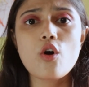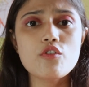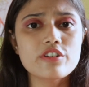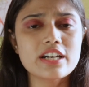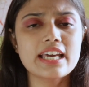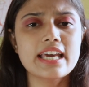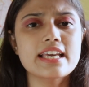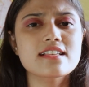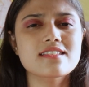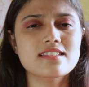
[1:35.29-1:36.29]

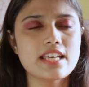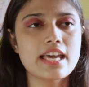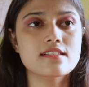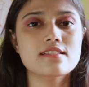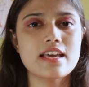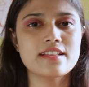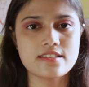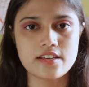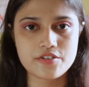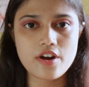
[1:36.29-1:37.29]
overlays, text,
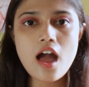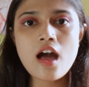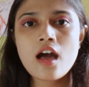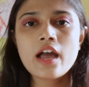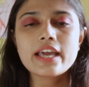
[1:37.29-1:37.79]
etc.